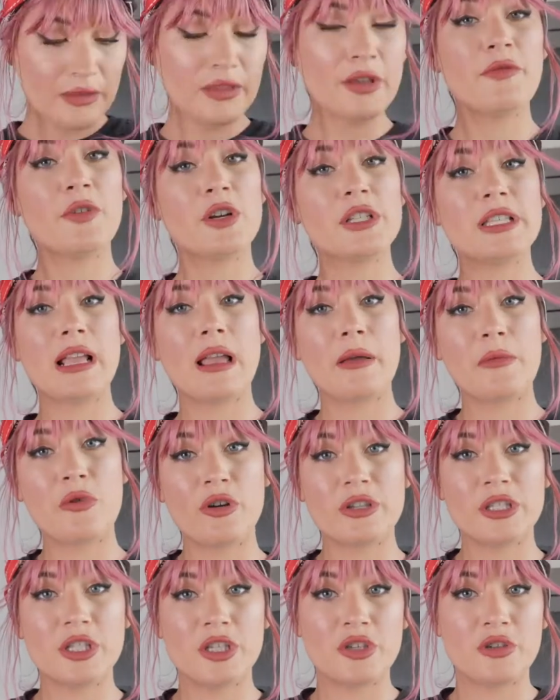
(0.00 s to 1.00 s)
The first thing I'm
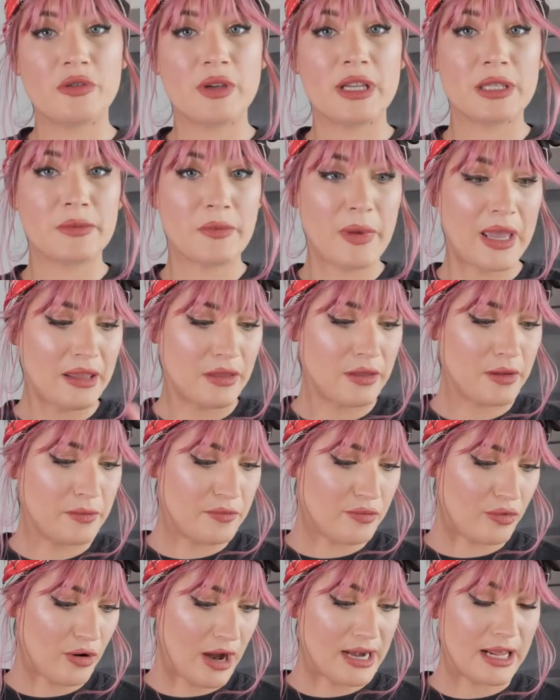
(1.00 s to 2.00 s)
going to do is make the
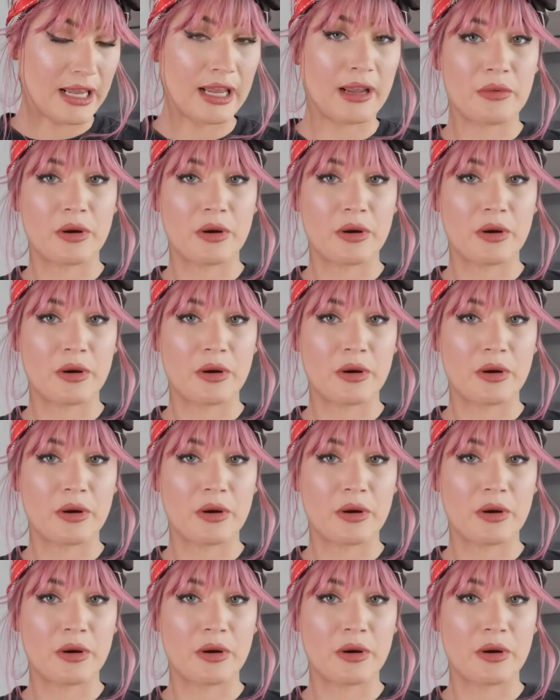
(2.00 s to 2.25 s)
breading.